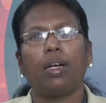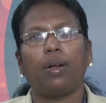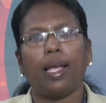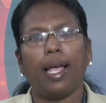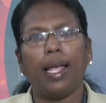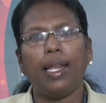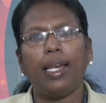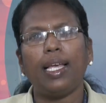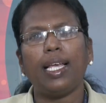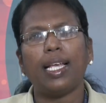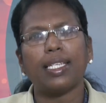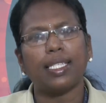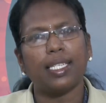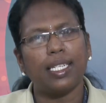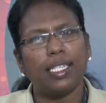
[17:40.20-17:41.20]

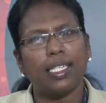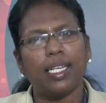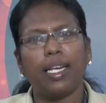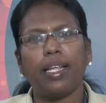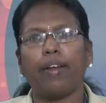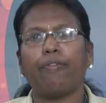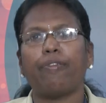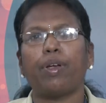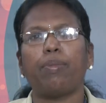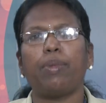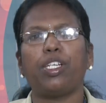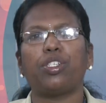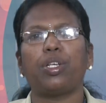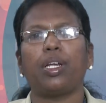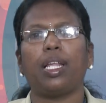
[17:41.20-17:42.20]
Gaining essential
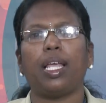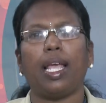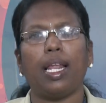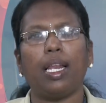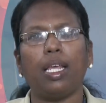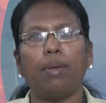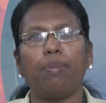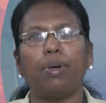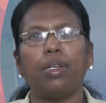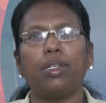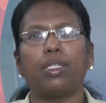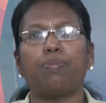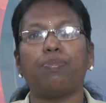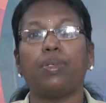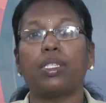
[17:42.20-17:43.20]
information
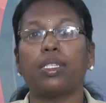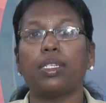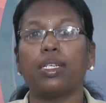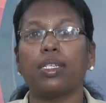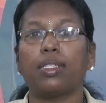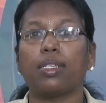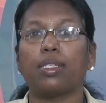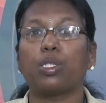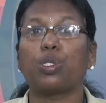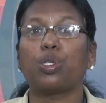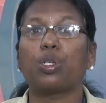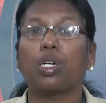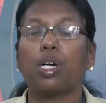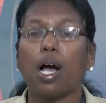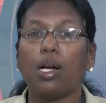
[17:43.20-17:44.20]
enables businesses
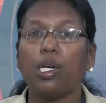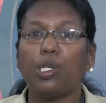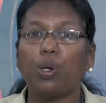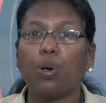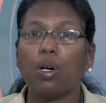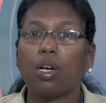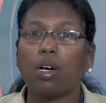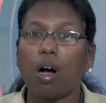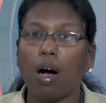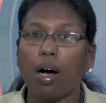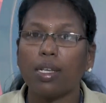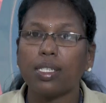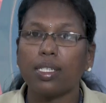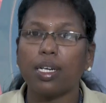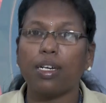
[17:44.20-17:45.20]
to control
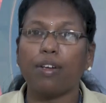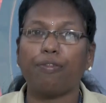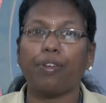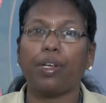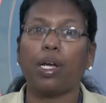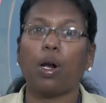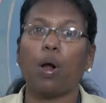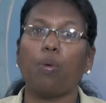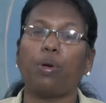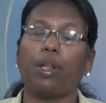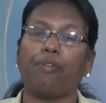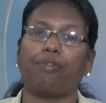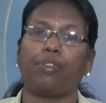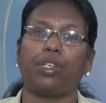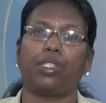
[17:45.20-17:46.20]
cost and figure out
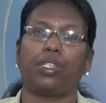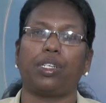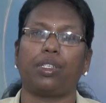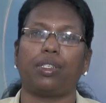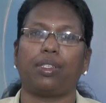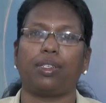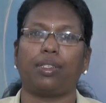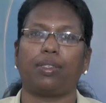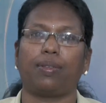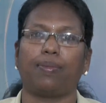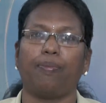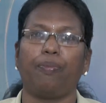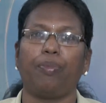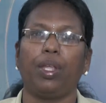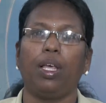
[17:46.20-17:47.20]

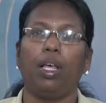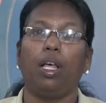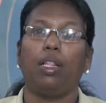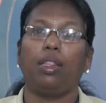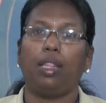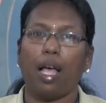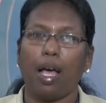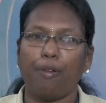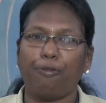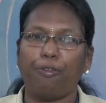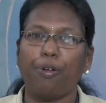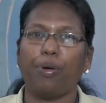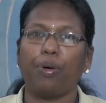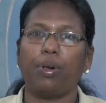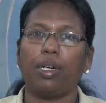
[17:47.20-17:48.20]
efficiencies.
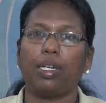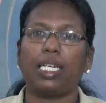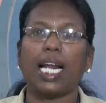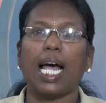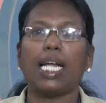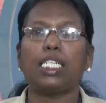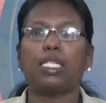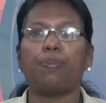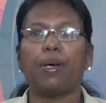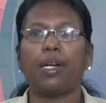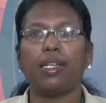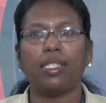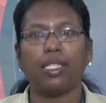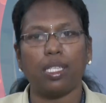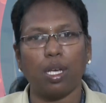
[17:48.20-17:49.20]
Therefore,
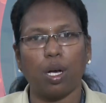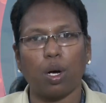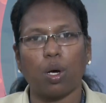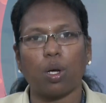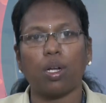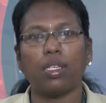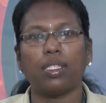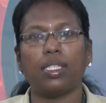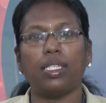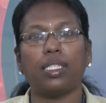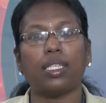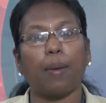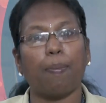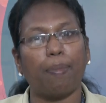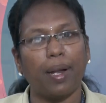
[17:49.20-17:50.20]
transparency across the
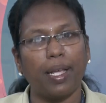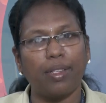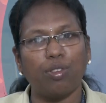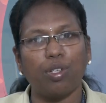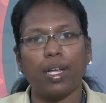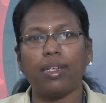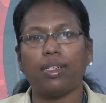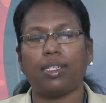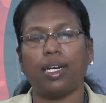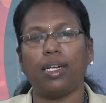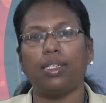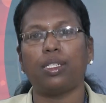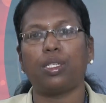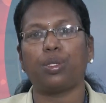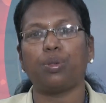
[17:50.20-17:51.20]
supply chain
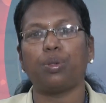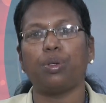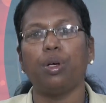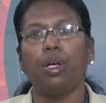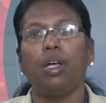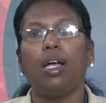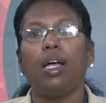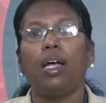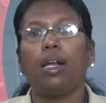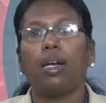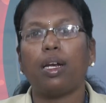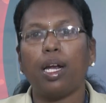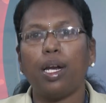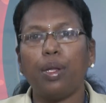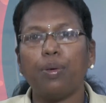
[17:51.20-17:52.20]
tends to
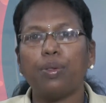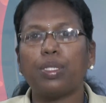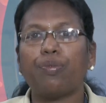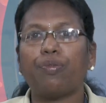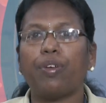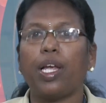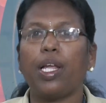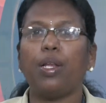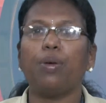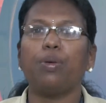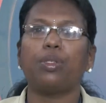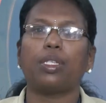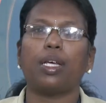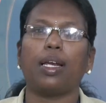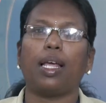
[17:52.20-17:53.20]
reduce
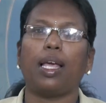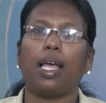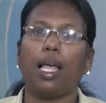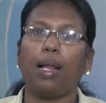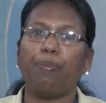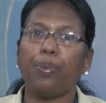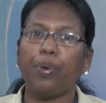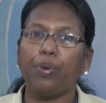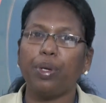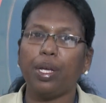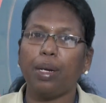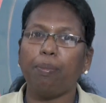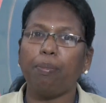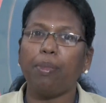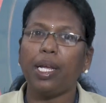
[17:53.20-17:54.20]
failures and help you
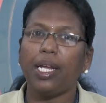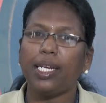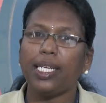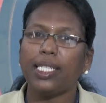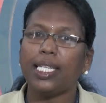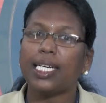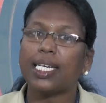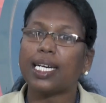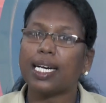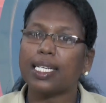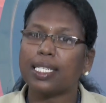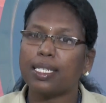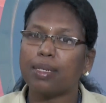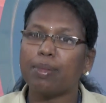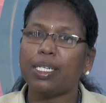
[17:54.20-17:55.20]
in meeting the
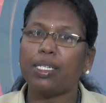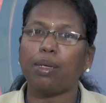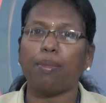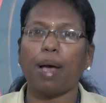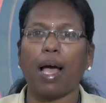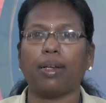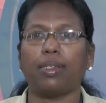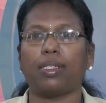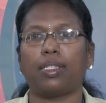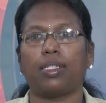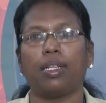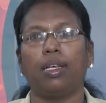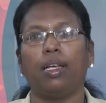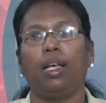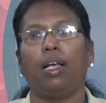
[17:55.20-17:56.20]
customer
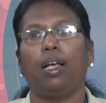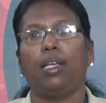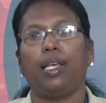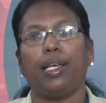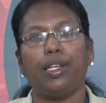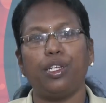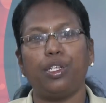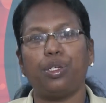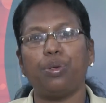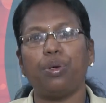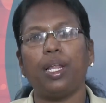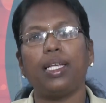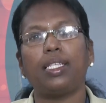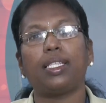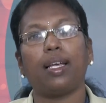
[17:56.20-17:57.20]
demands.
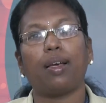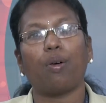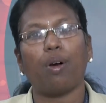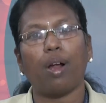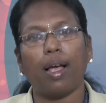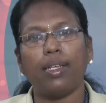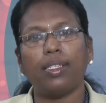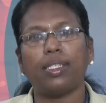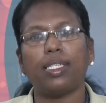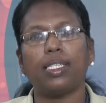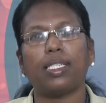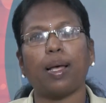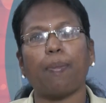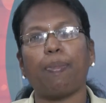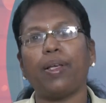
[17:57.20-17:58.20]
Ensuring synchronized
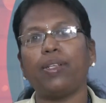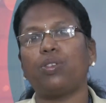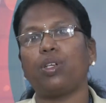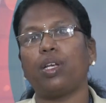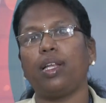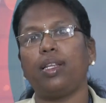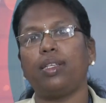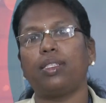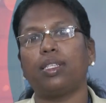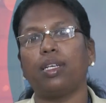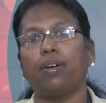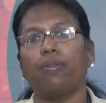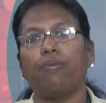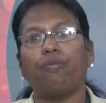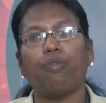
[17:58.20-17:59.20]
supply chain is
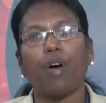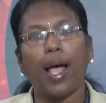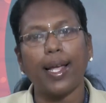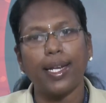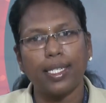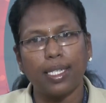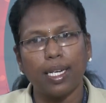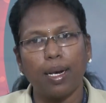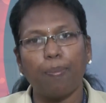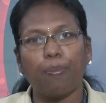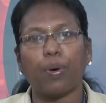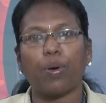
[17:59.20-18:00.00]
a vital